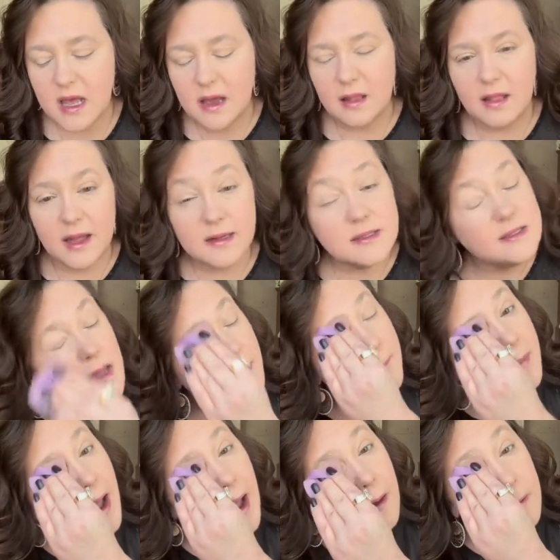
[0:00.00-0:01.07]
like some
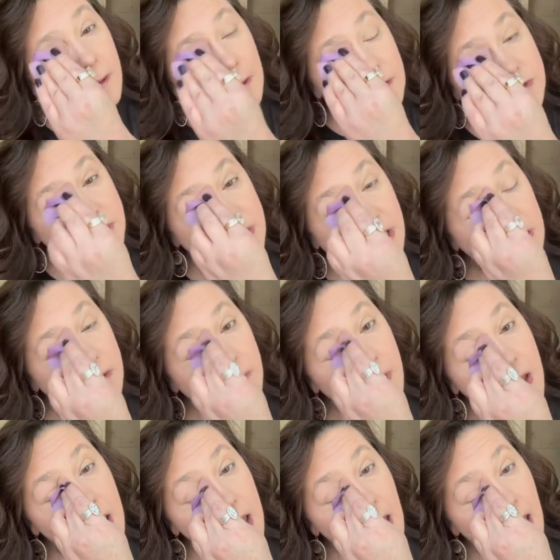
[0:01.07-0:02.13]
powders do.
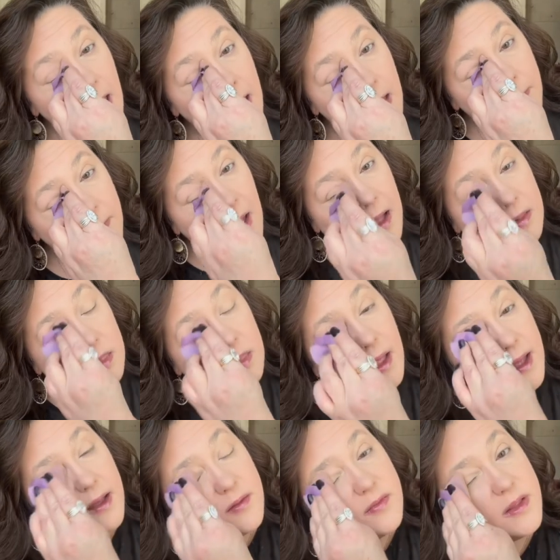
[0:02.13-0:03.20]
I
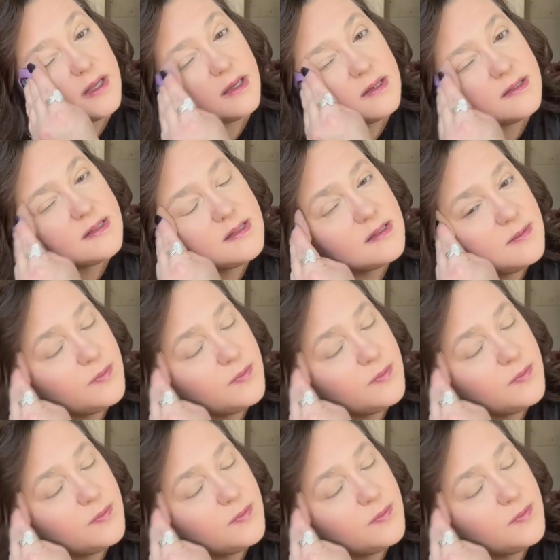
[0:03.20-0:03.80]
love this.